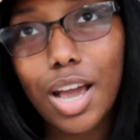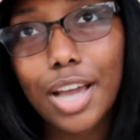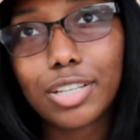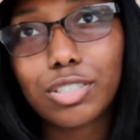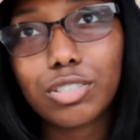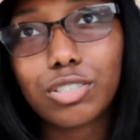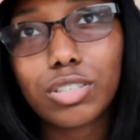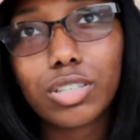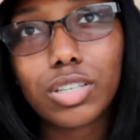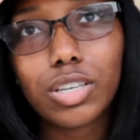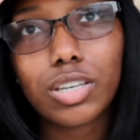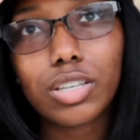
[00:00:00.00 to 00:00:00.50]
I
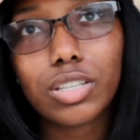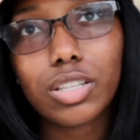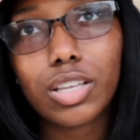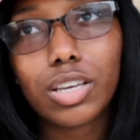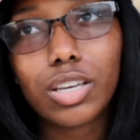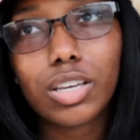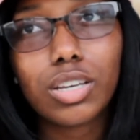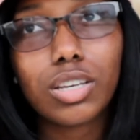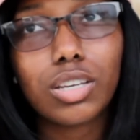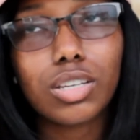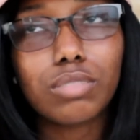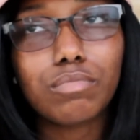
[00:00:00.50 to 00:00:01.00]
took it
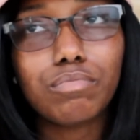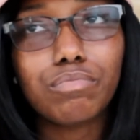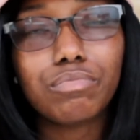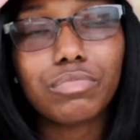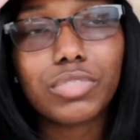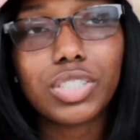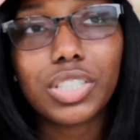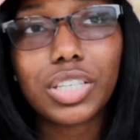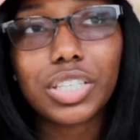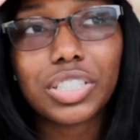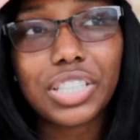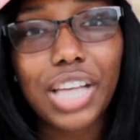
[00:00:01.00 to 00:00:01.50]
like
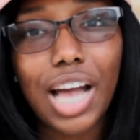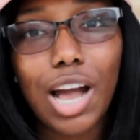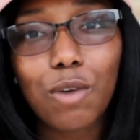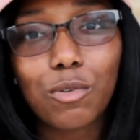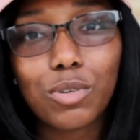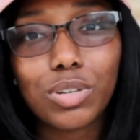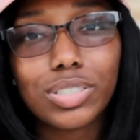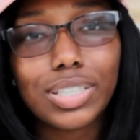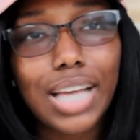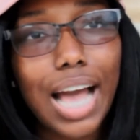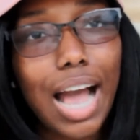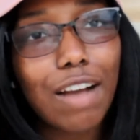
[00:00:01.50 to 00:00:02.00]
6
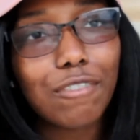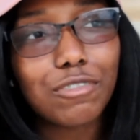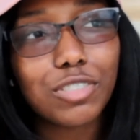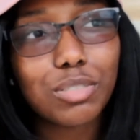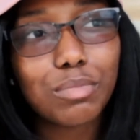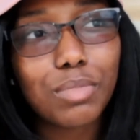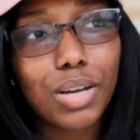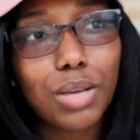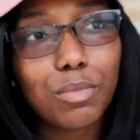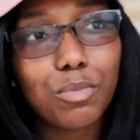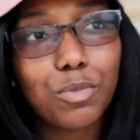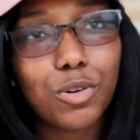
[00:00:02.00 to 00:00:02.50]
hours
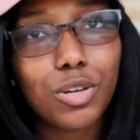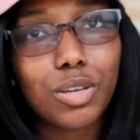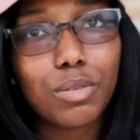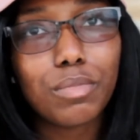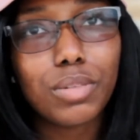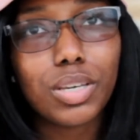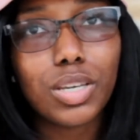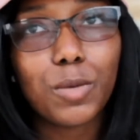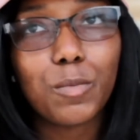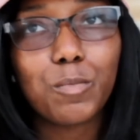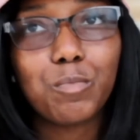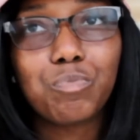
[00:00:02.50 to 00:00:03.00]
after my
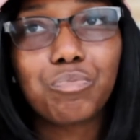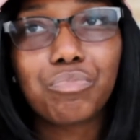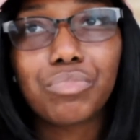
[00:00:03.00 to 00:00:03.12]
appointment,